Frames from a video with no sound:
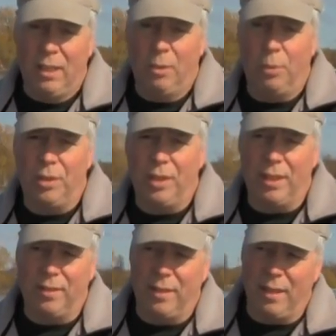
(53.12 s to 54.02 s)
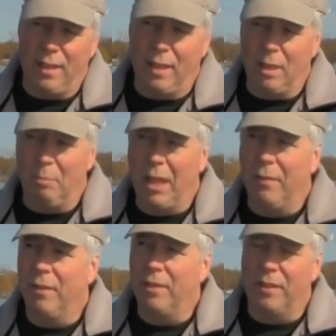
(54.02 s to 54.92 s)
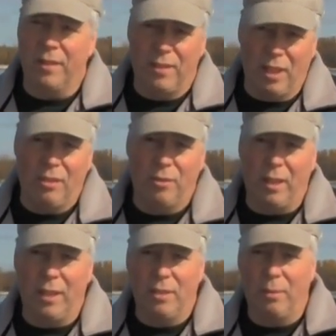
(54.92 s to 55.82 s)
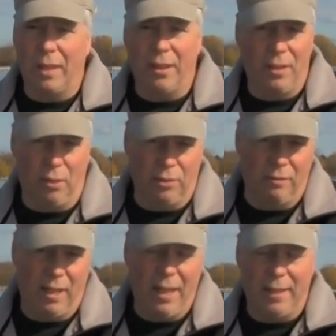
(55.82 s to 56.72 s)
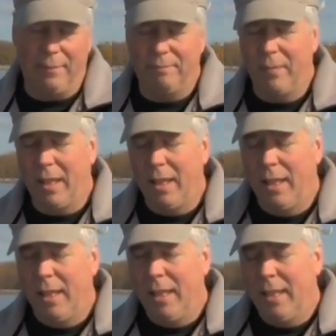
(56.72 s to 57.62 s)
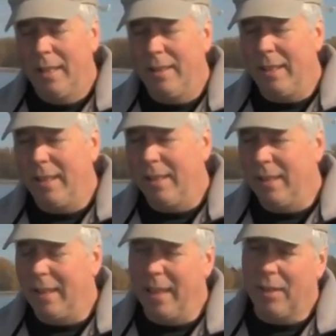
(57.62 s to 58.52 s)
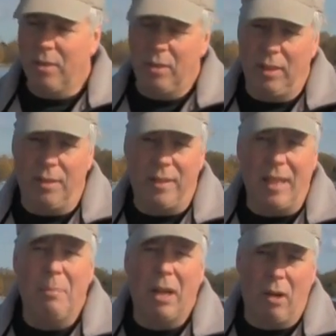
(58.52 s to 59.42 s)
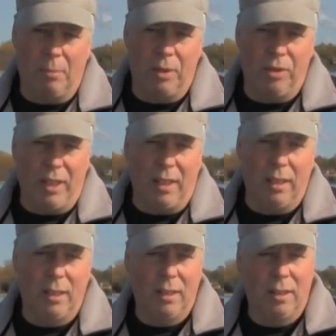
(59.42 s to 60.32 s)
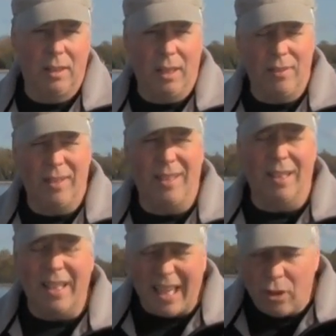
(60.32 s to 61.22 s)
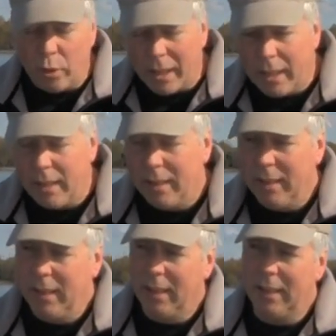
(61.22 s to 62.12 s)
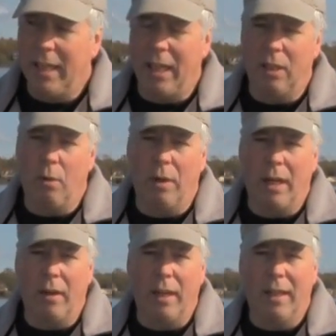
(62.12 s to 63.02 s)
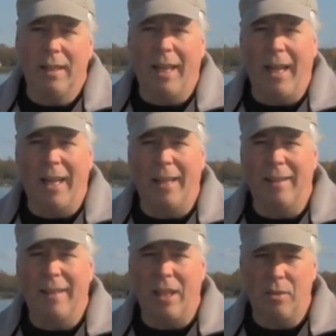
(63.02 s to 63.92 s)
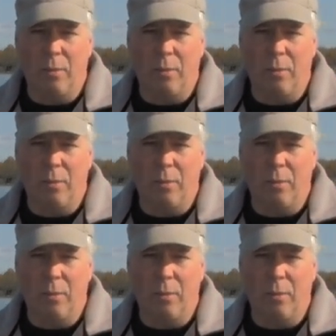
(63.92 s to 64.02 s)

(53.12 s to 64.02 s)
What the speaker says: which is the benefits of the sun's rays without the ultraviolet. Then the next is the e-power machine. It's in the electric category area, and that's